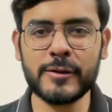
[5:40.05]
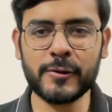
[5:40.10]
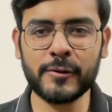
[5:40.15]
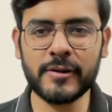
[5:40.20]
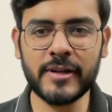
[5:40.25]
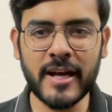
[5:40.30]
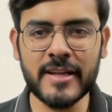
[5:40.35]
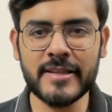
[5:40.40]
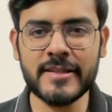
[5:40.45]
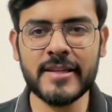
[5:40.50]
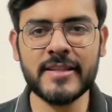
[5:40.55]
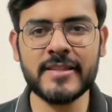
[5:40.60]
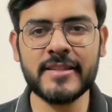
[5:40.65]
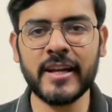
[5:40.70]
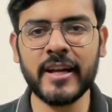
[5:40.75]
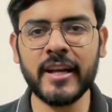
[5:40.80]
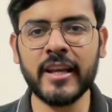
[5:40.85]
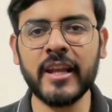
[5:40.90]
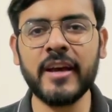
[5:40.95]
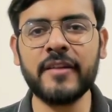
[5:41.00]
does is
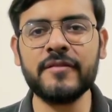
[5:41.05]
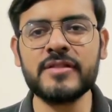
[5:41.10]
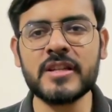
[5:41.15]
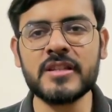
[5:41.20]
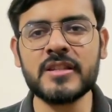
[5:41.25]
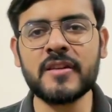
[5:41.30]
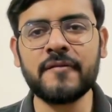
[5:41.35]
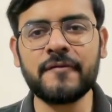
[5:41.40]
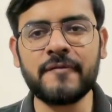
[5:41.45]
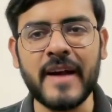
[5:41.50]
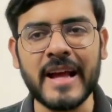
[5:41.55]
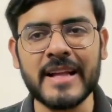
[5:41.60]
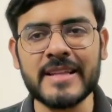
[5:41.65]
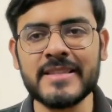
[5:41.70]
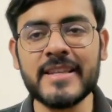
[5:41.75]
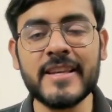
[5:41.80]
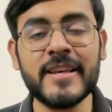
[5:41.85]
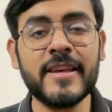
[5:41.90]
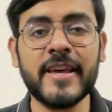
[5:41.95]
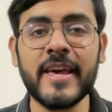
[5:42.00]
it gives us a
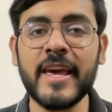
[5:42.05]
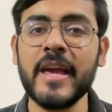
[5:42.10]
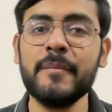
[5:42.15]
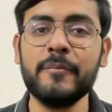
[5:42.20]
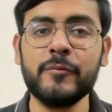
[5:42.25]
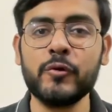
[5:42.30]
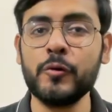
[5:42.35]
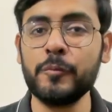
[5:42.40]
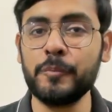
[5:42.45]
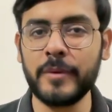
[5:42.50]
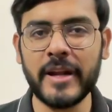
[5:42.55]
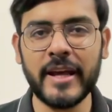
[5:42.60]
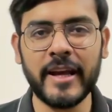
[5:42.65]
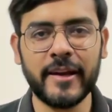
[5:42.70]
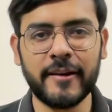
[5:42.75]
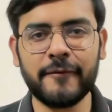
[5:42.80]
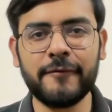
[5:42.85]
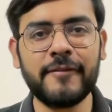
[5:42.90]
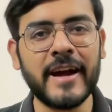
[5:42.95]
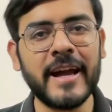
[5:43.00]
fancy game to play
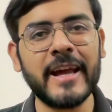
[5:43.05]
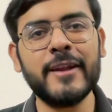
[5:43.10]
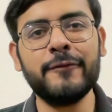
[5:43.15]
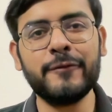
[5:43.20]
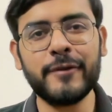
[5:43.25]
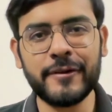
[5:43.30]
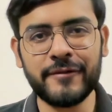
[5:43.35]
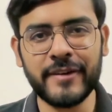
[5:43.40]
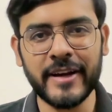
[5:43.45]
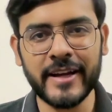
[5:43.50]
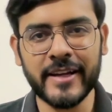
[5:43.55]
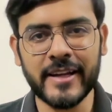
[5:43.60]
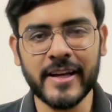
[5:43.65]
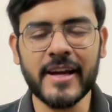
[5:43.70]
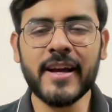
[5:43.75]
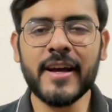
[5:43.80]
while we wait.